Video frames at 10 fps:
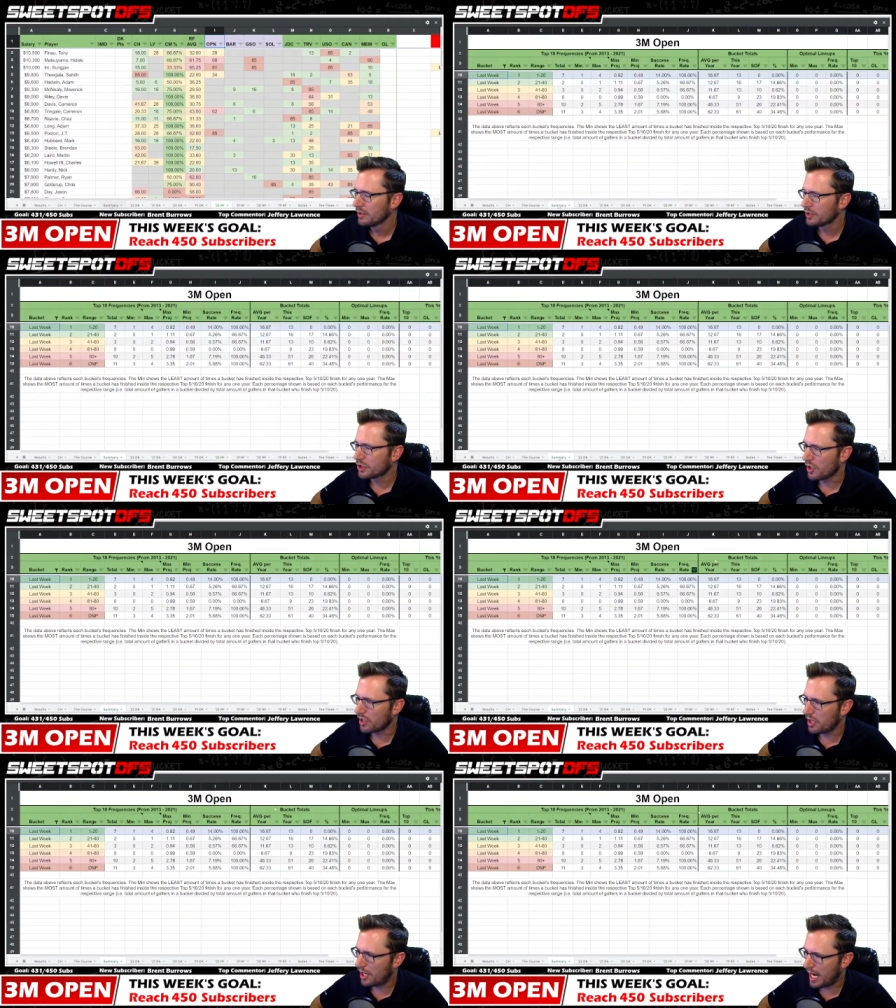So
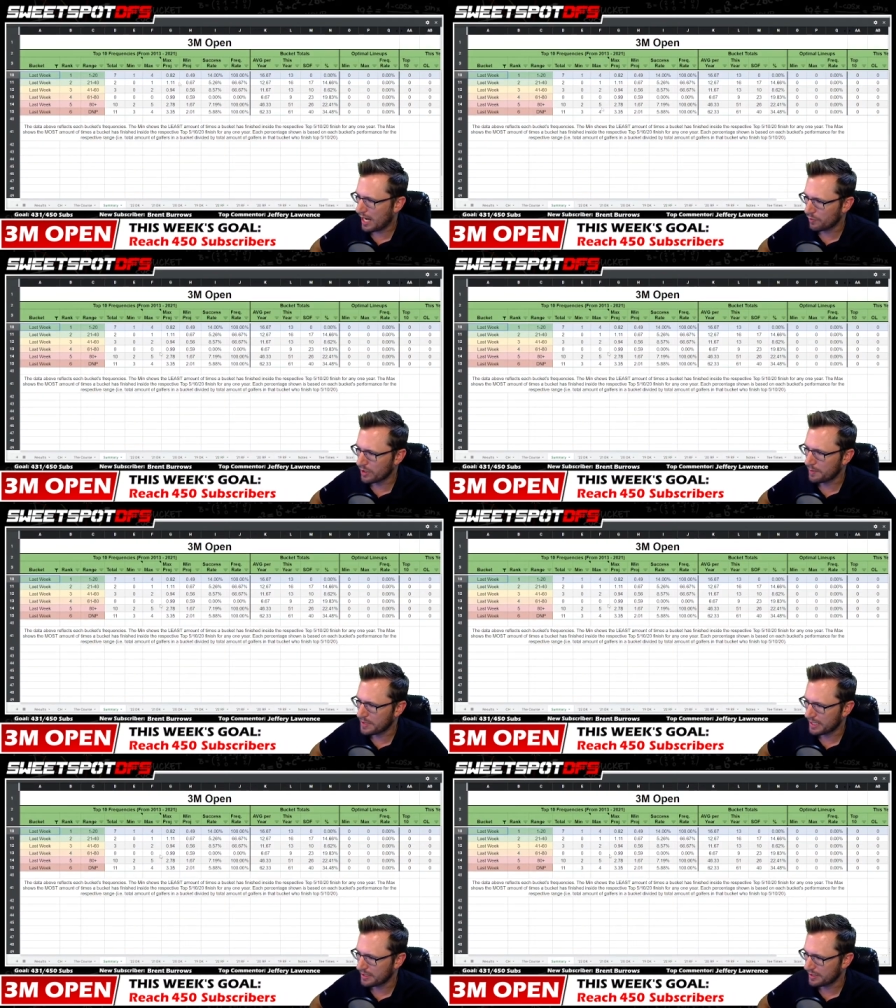I will
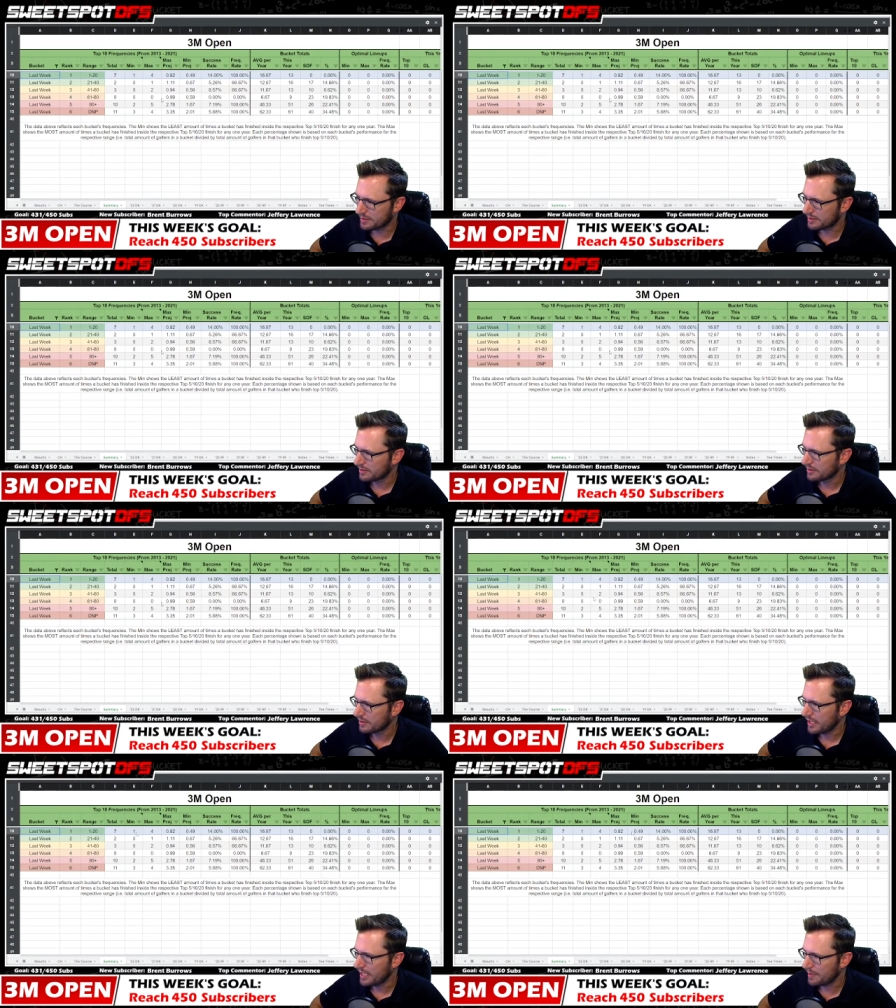update this,
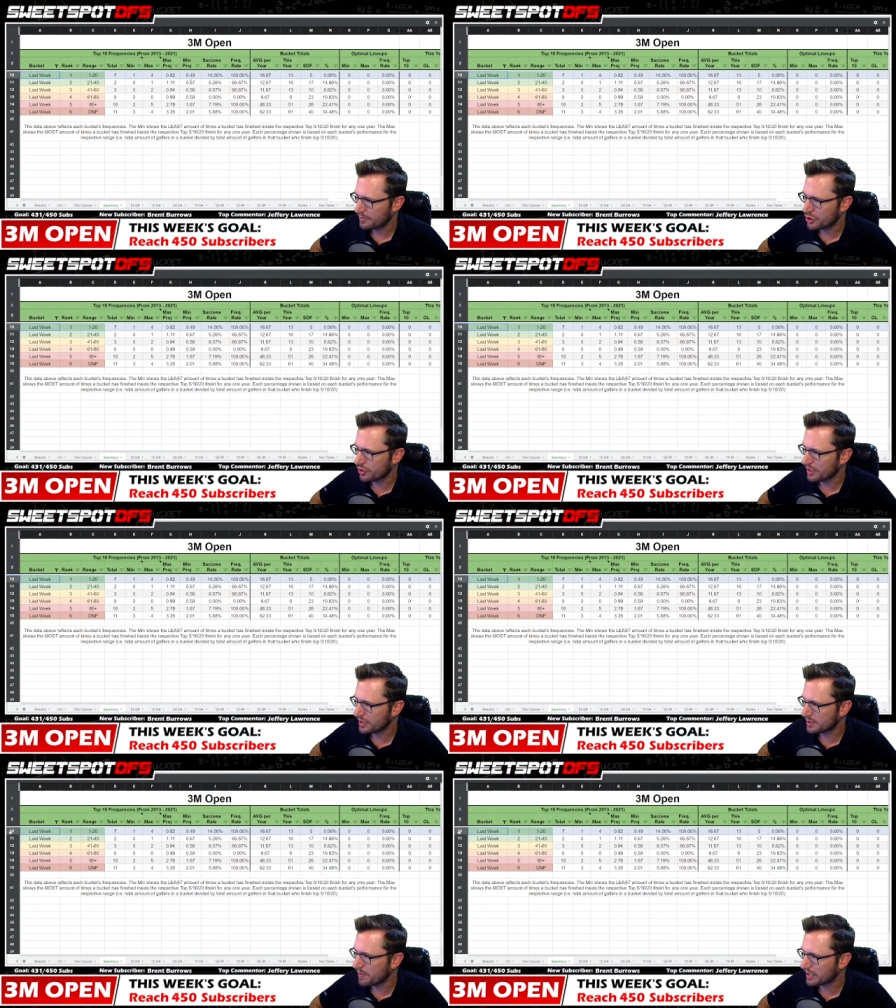and I'm sure that
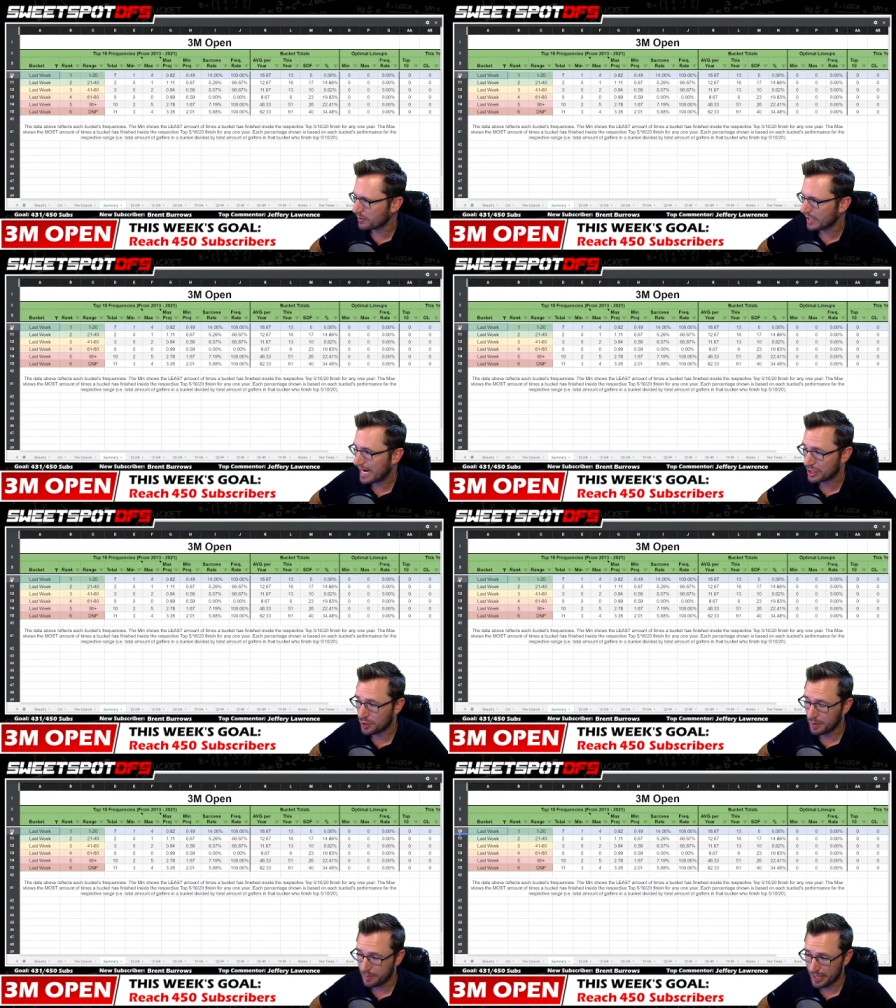this bucket will actually
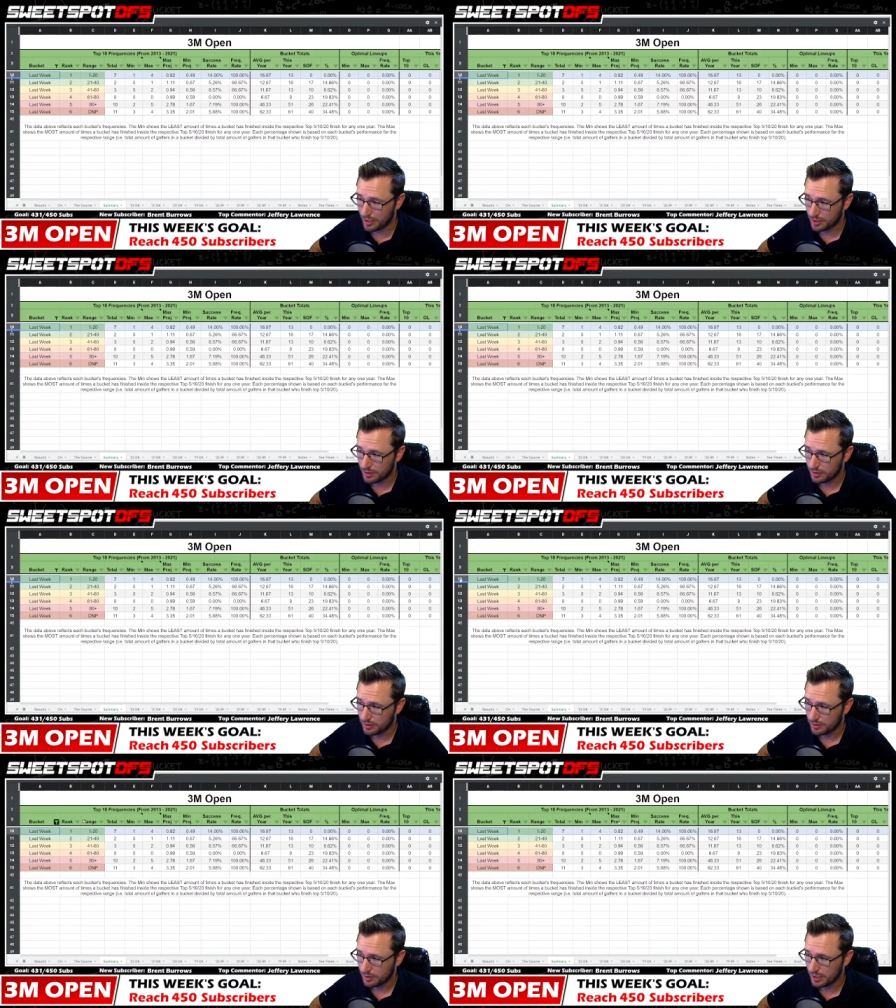be better.
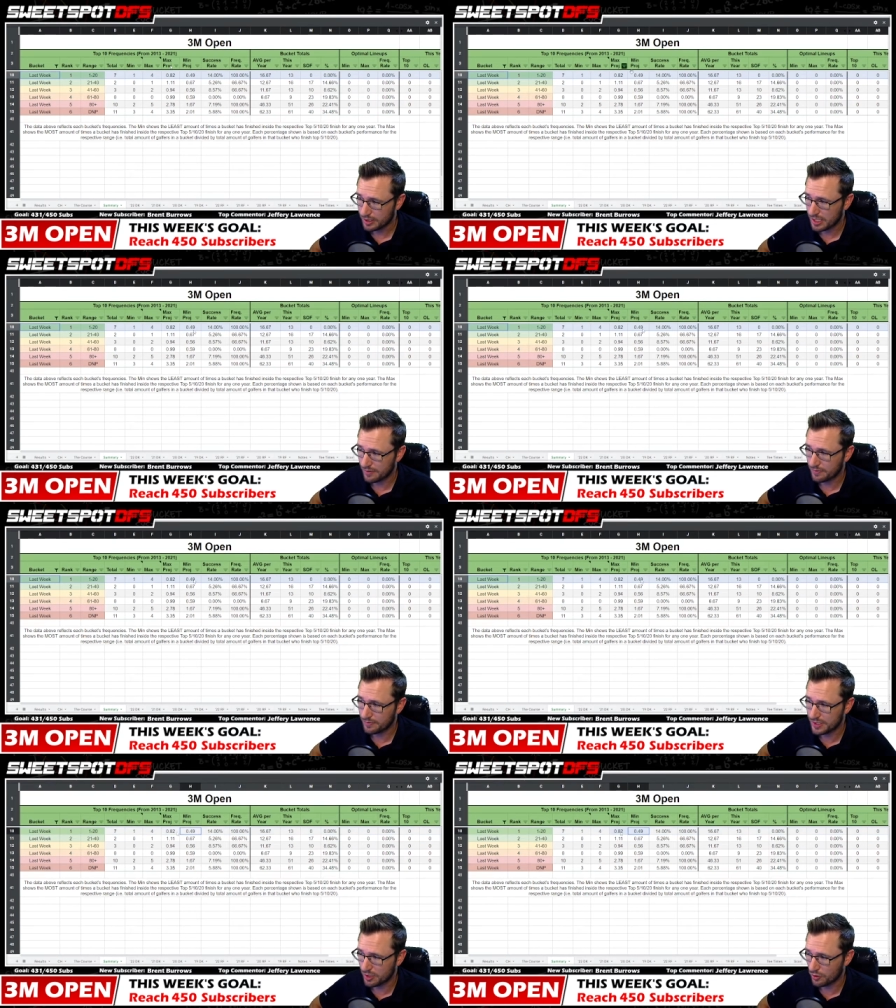Instead of
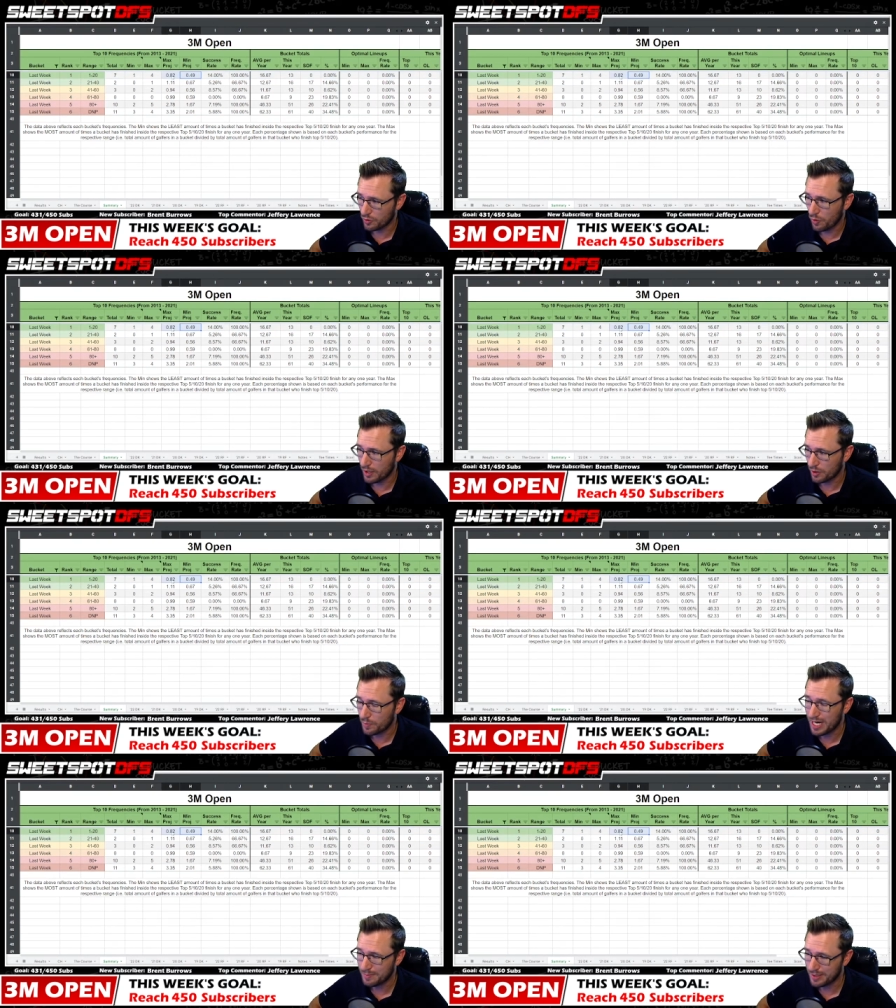0 to 1, it'll
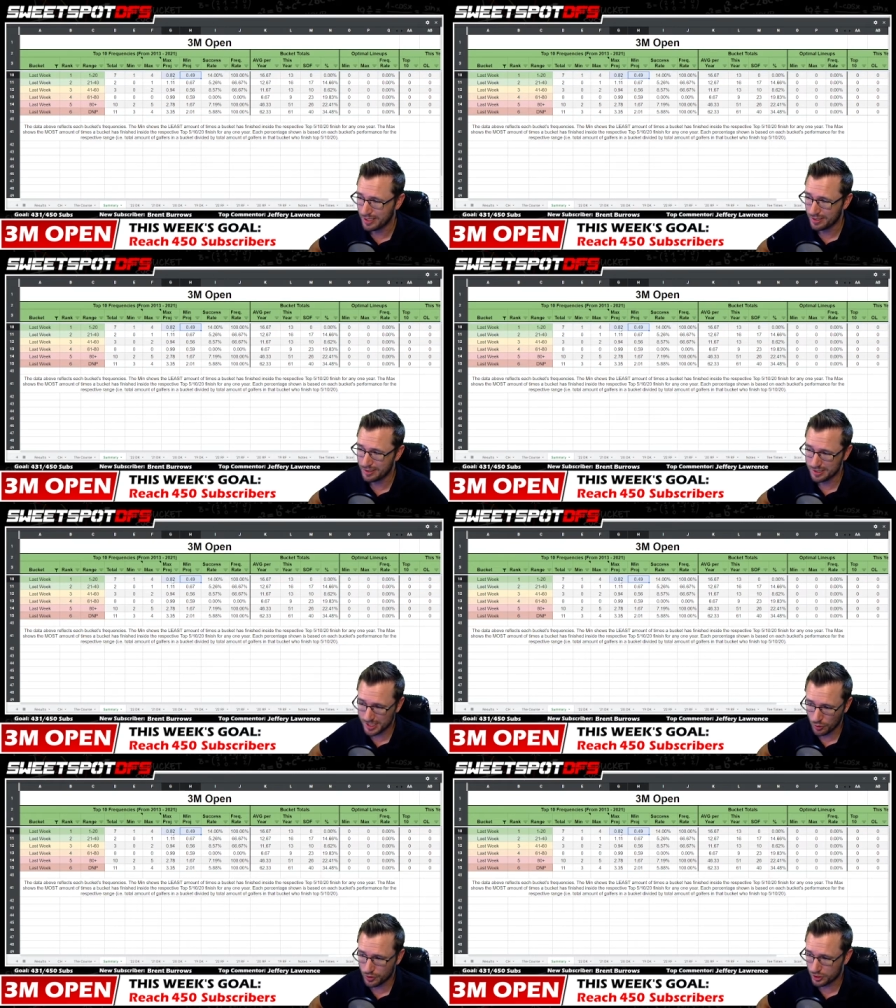probably be
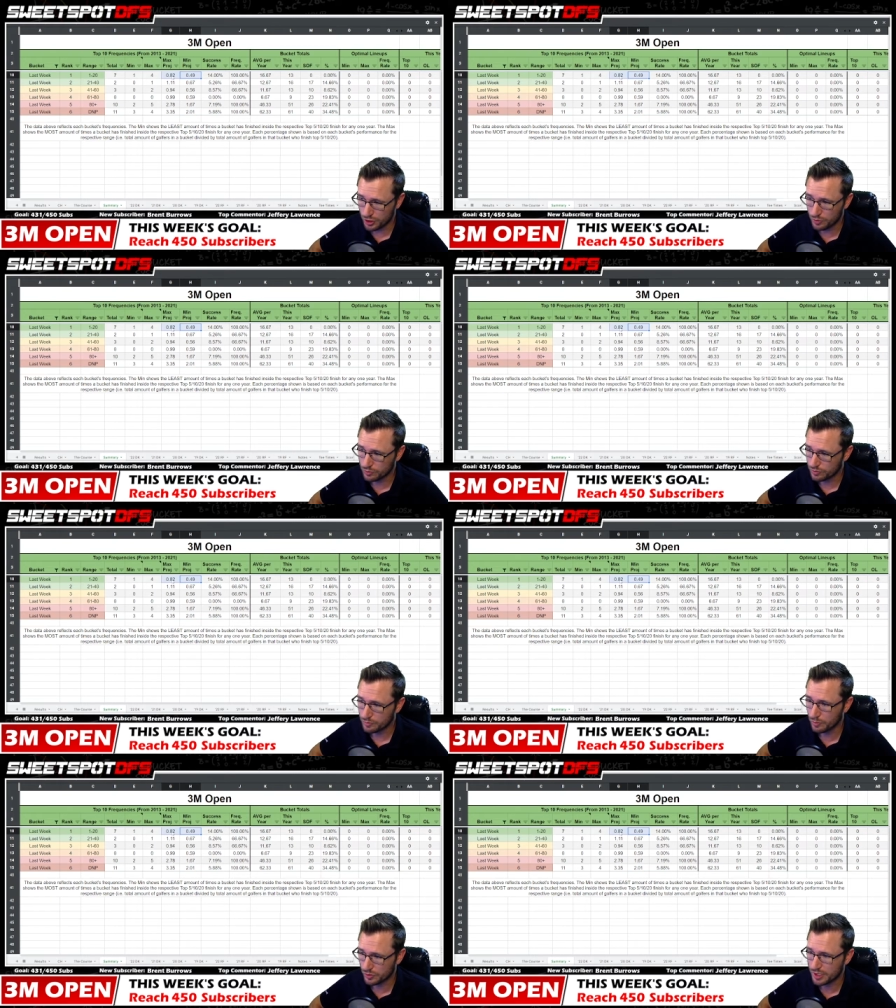0 to 2,
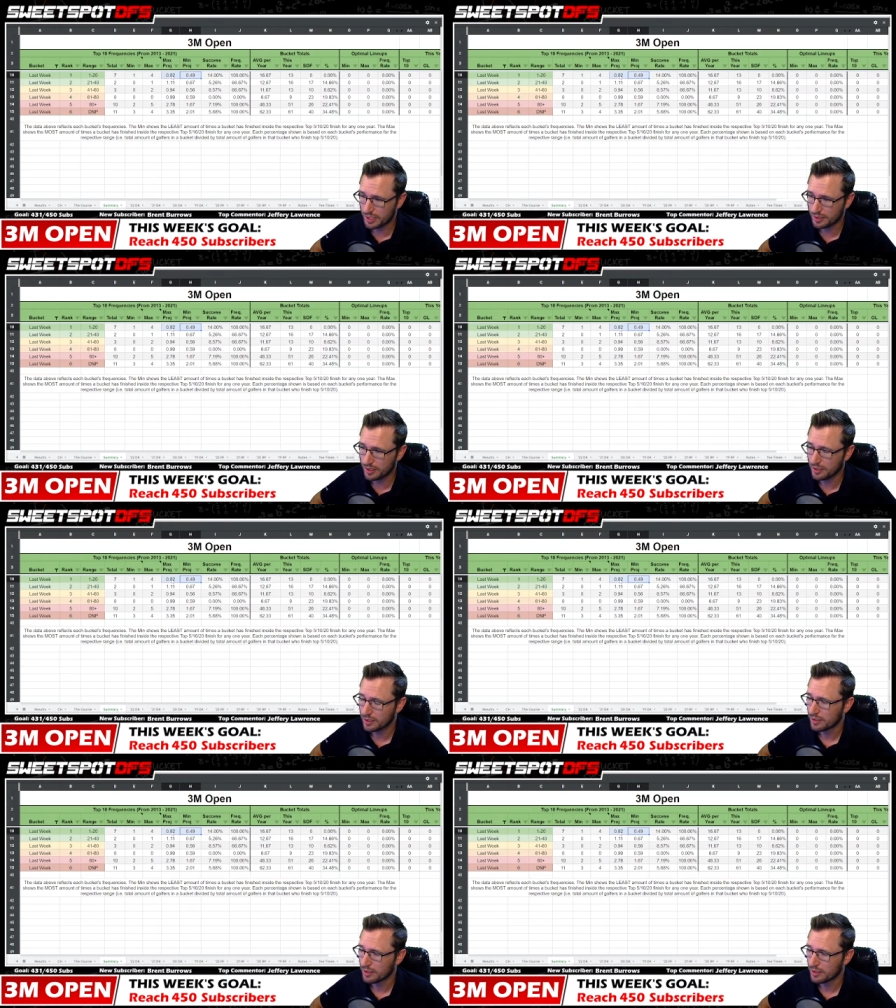most likely.